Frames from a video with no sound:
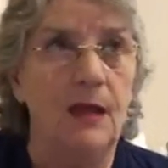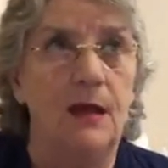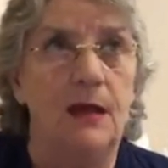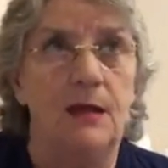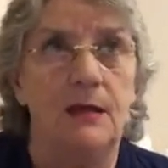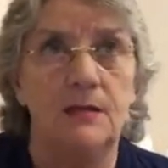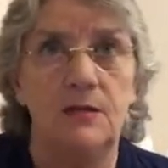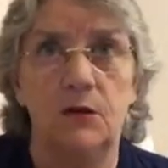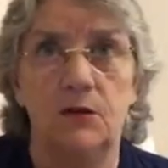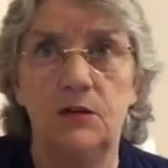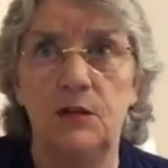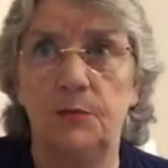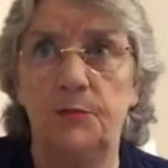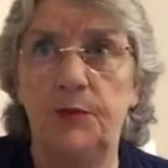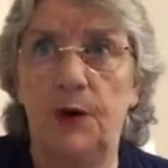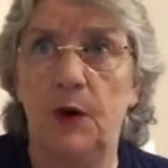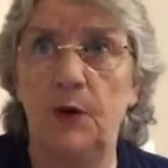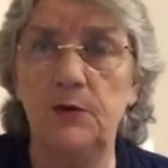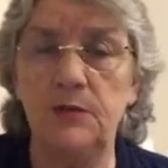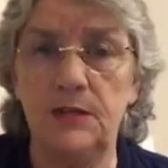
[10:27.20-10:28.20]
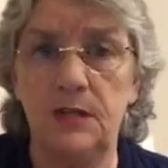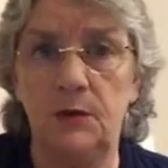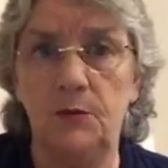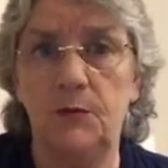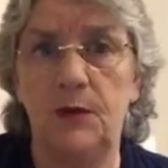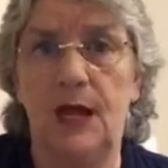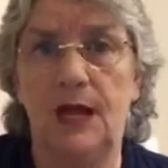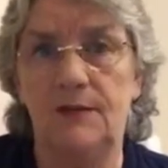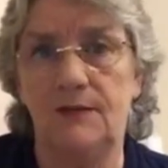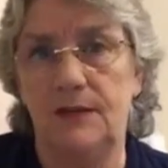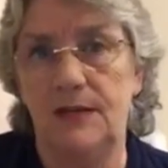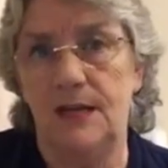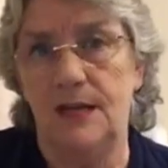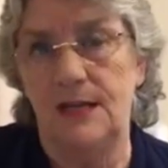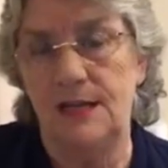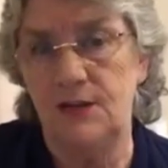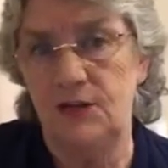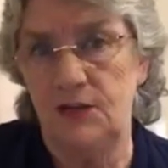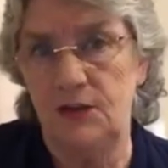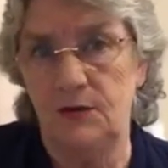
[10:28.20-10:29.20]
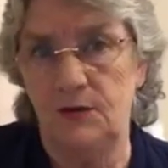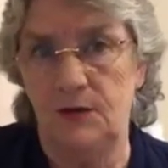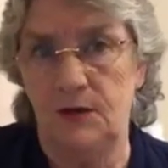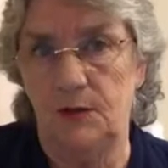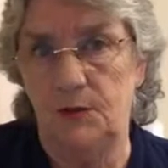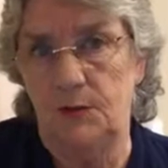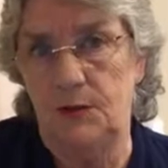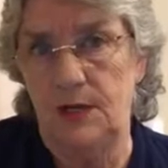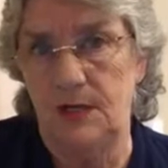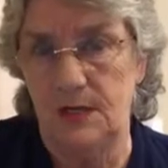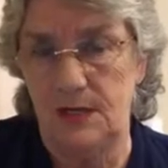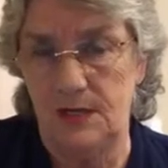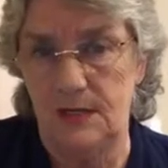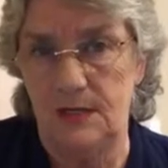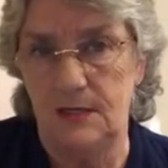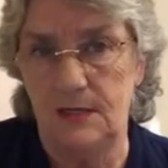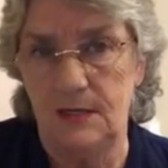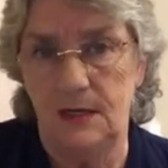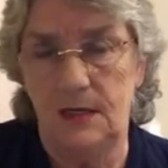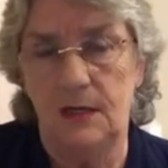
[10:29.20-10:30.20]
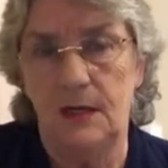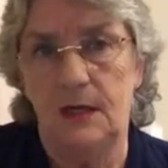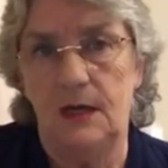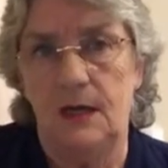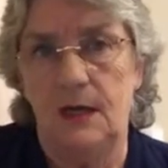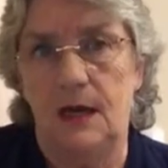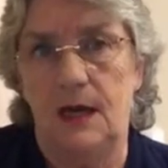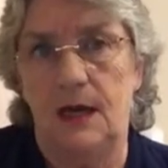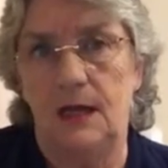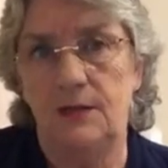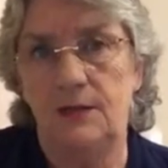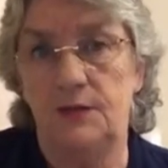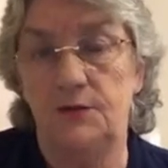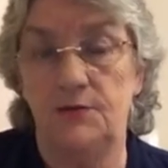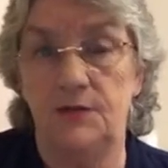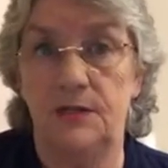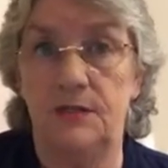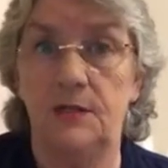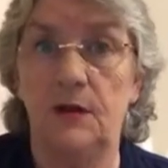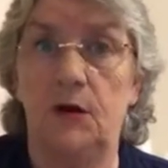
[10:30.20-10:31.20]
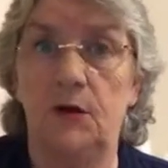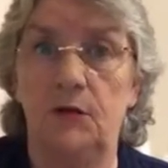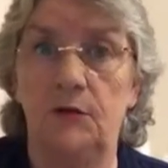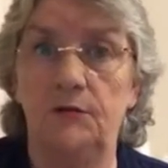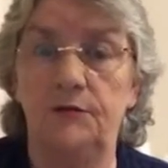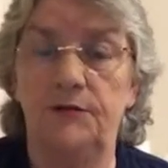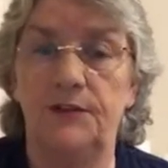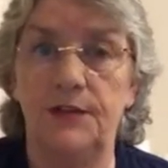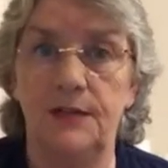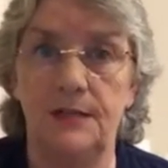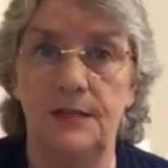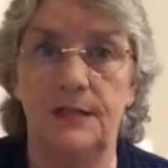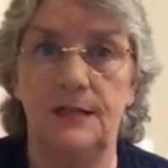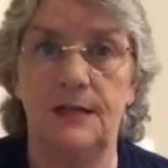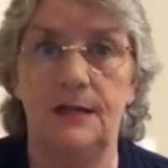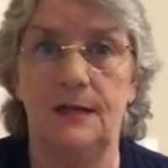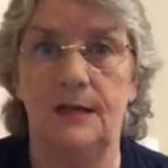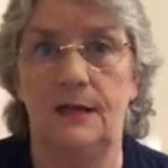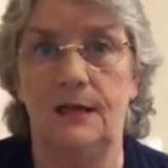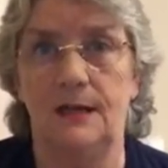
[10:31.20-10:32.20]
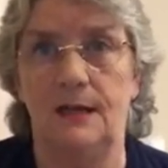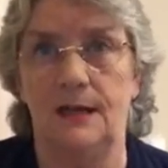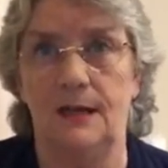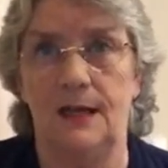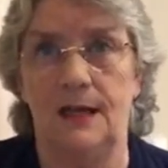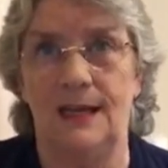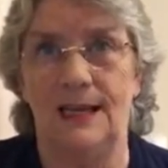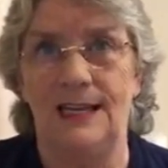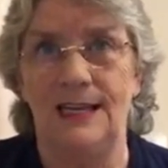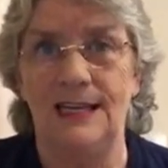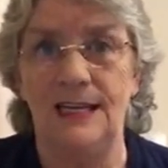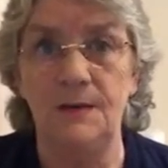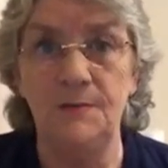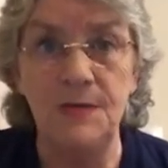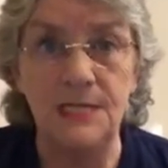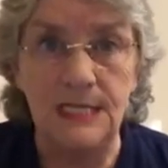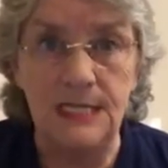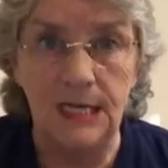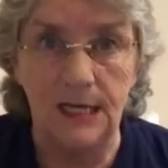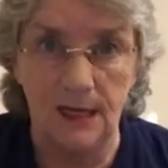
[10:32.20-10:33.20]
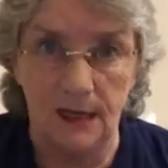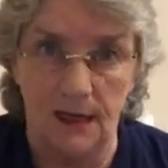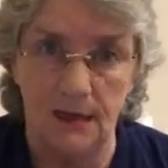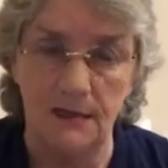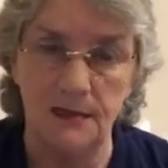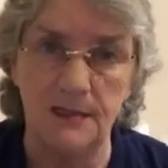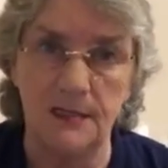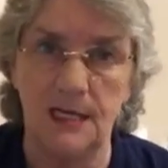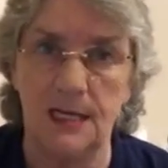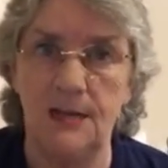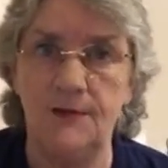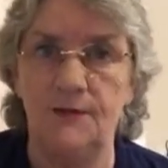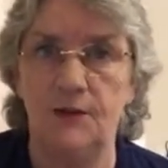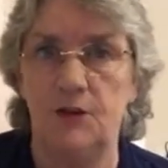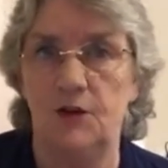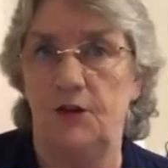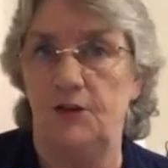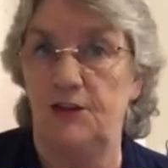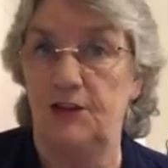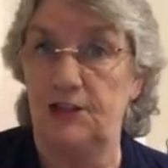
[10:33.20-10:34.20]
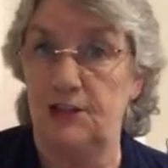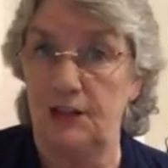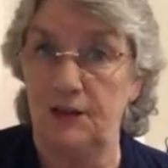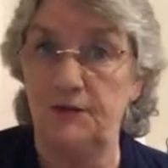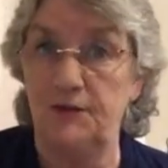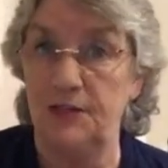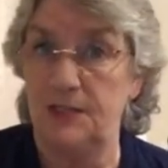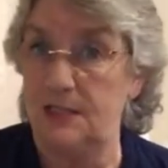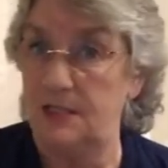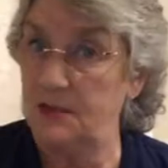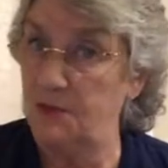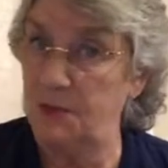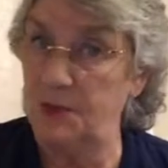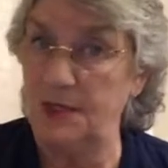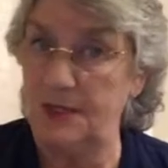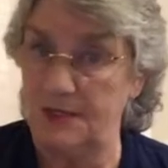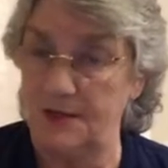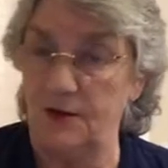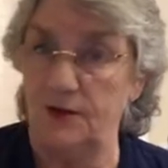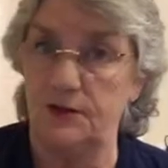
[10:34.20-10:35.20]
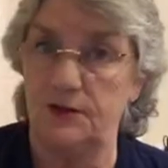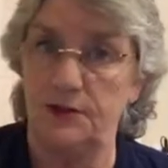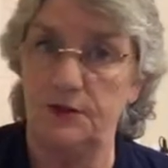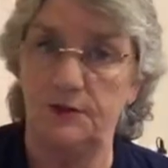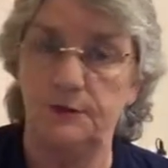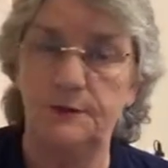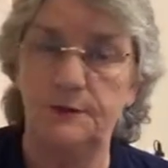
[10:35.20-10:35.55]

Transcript: So supposing we have an issue that we need to resolve that's limiting us, even though on the surface it appears not to.